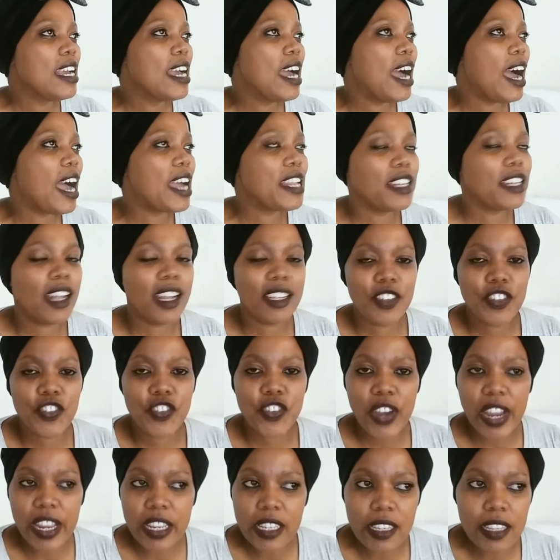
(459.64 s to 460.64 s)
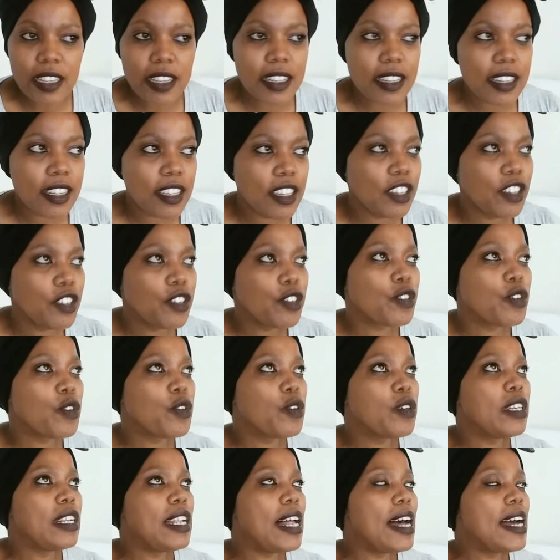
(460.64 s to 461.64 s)
unaddressed,
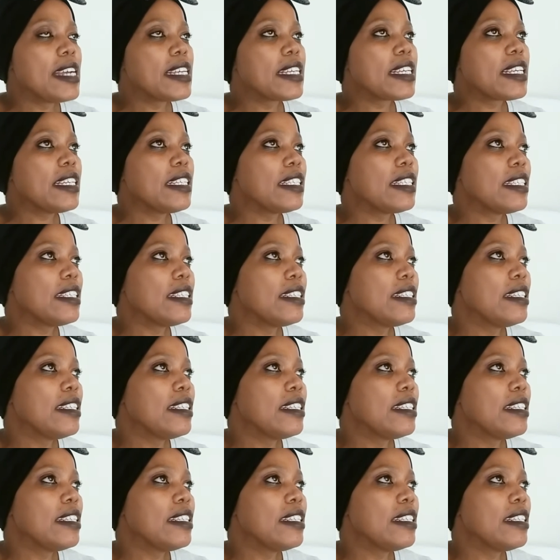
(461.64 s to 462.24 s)
like in